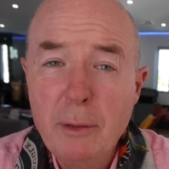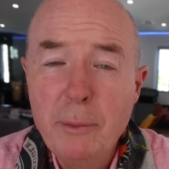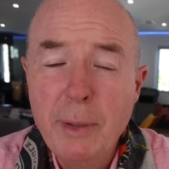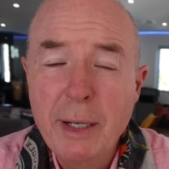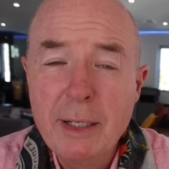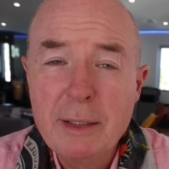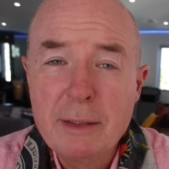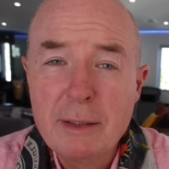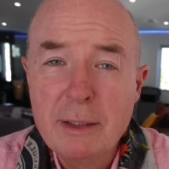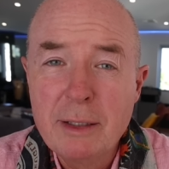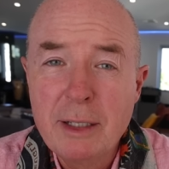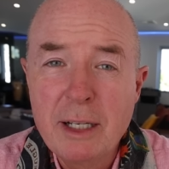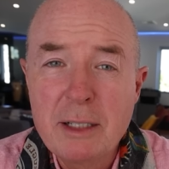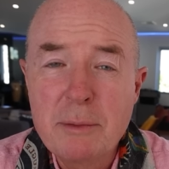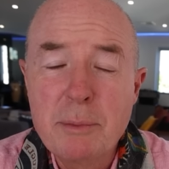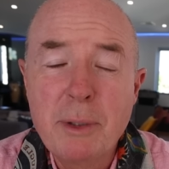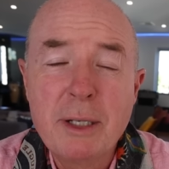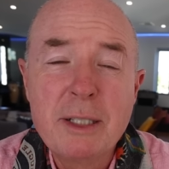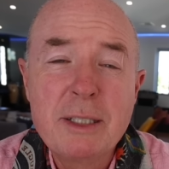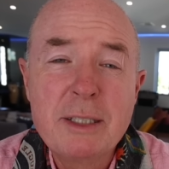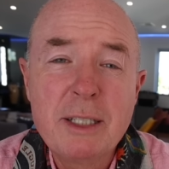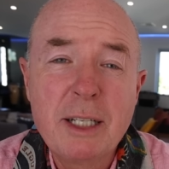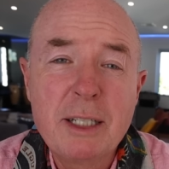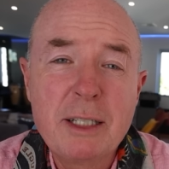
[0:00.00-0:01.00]
ranked it as
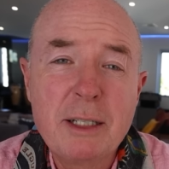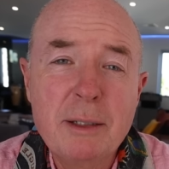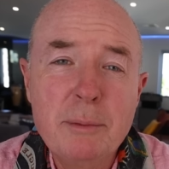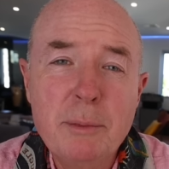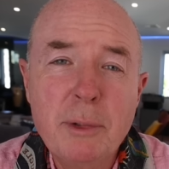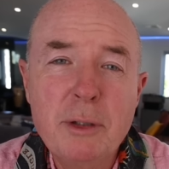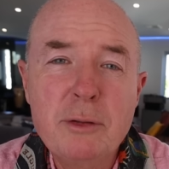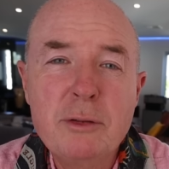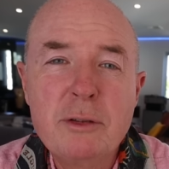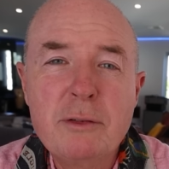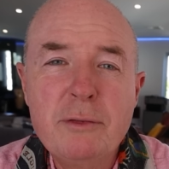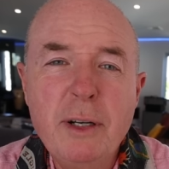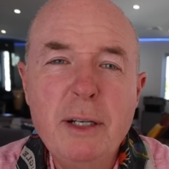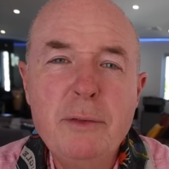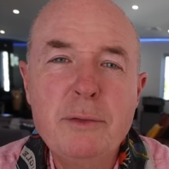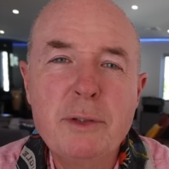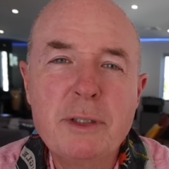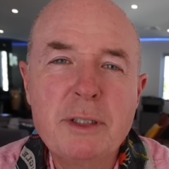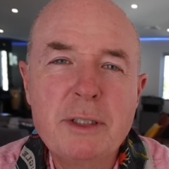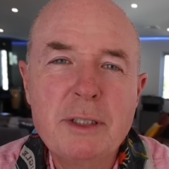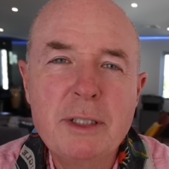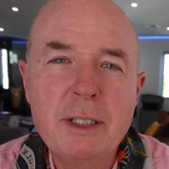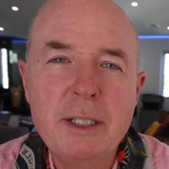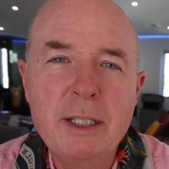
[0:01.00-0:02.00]
my second most
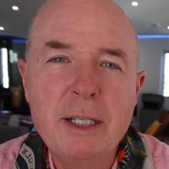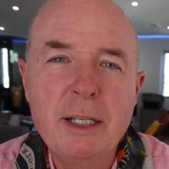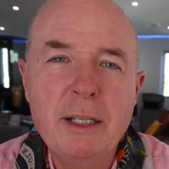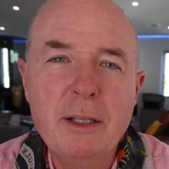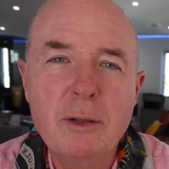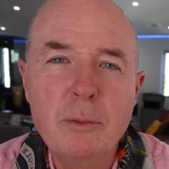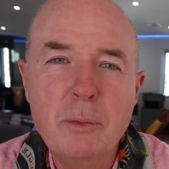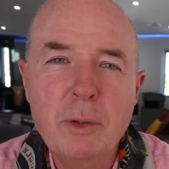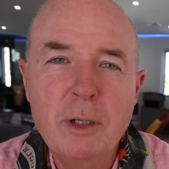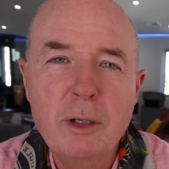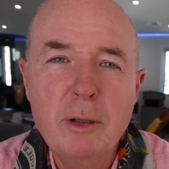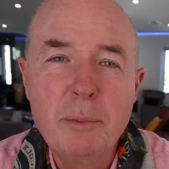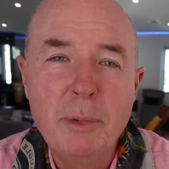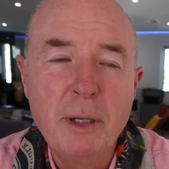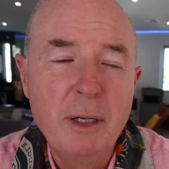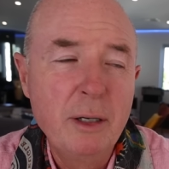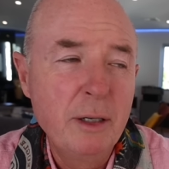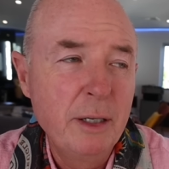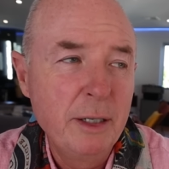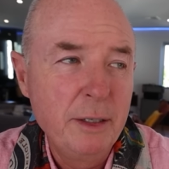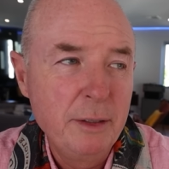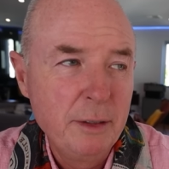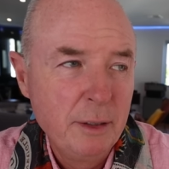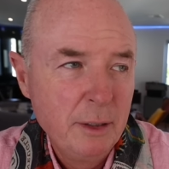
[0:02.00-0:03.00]
favourite city in the world
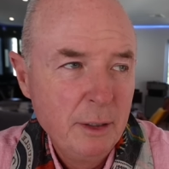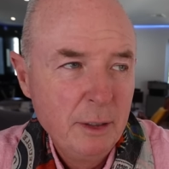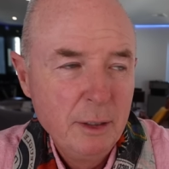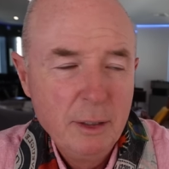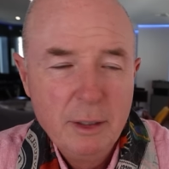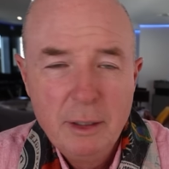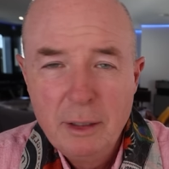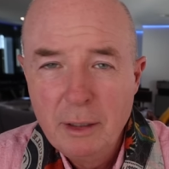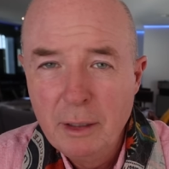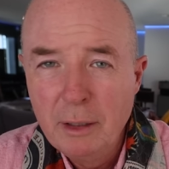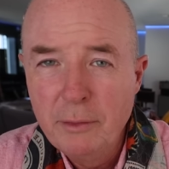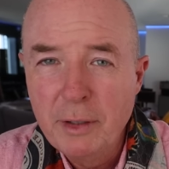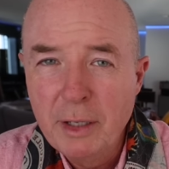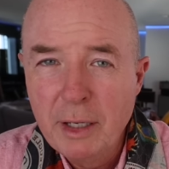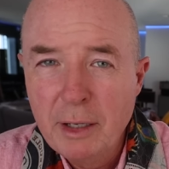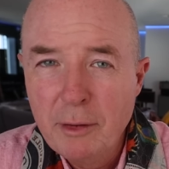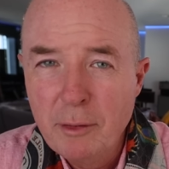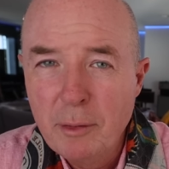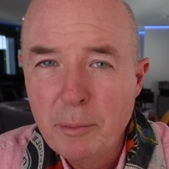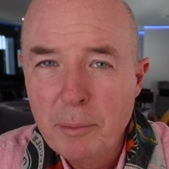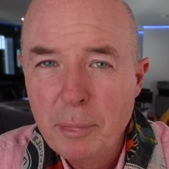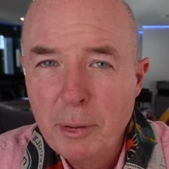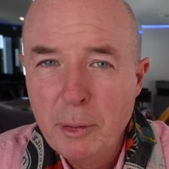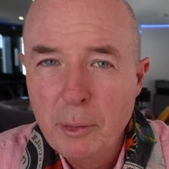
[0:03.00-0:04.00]
behind living
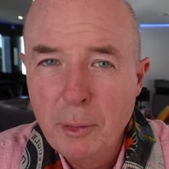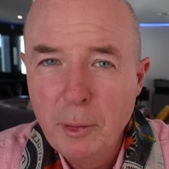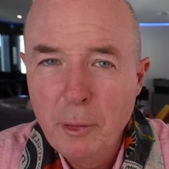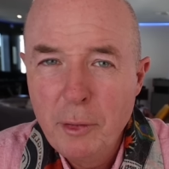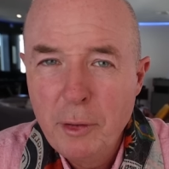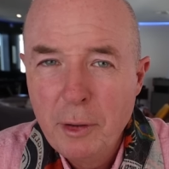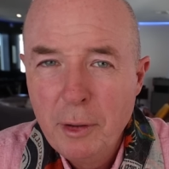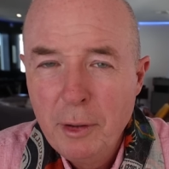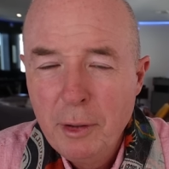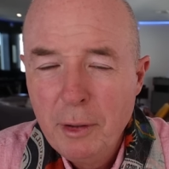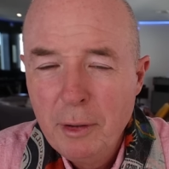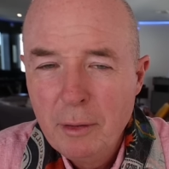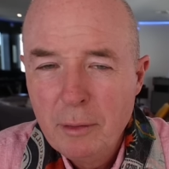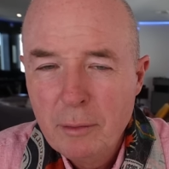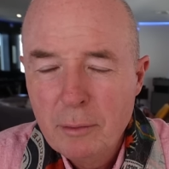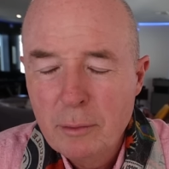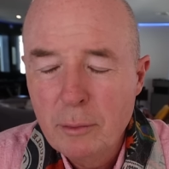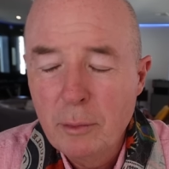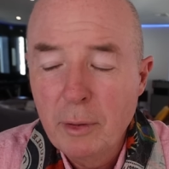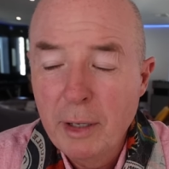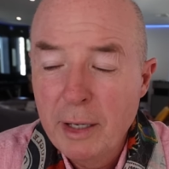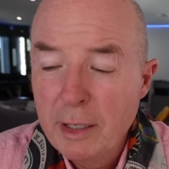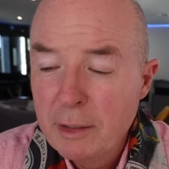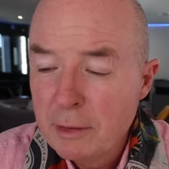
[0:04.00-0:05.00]
here in Perth
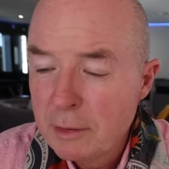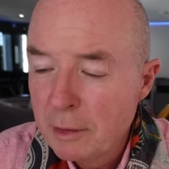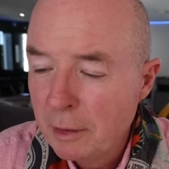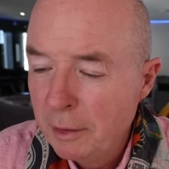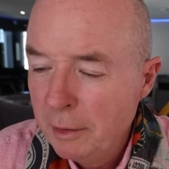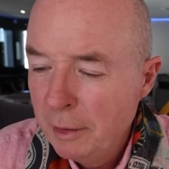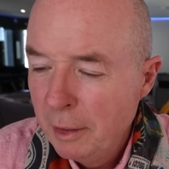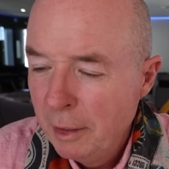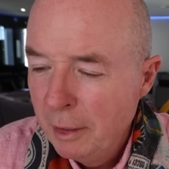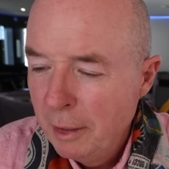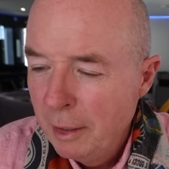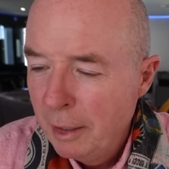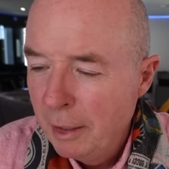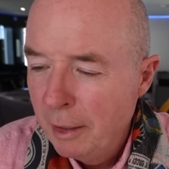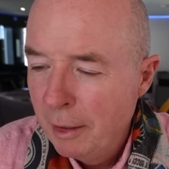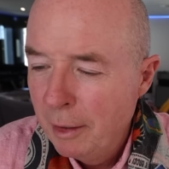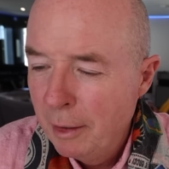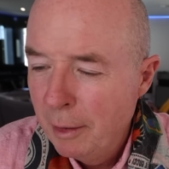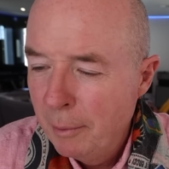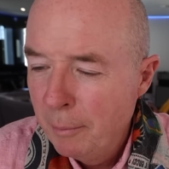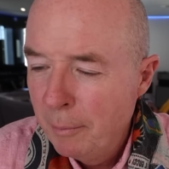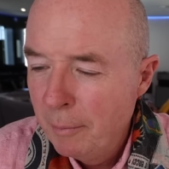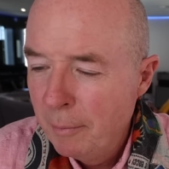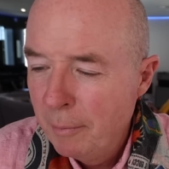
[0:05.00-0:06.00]
or Lancelin.
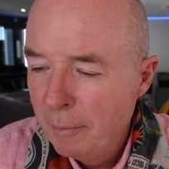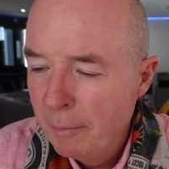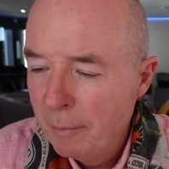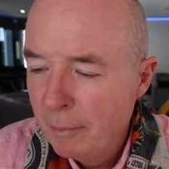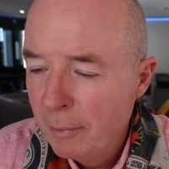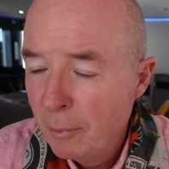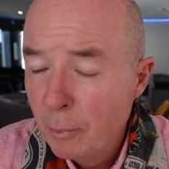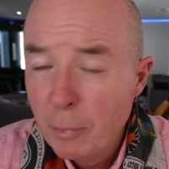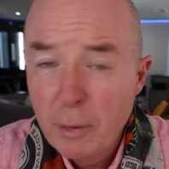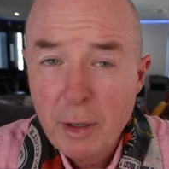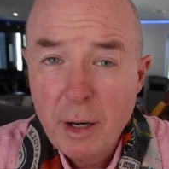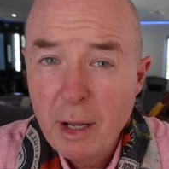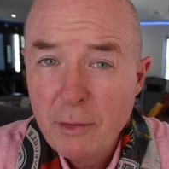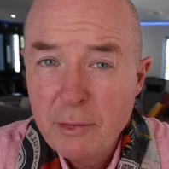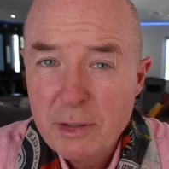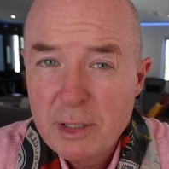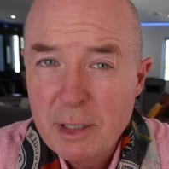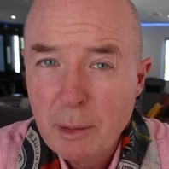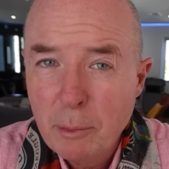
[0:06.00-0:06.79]
Um, what did I have as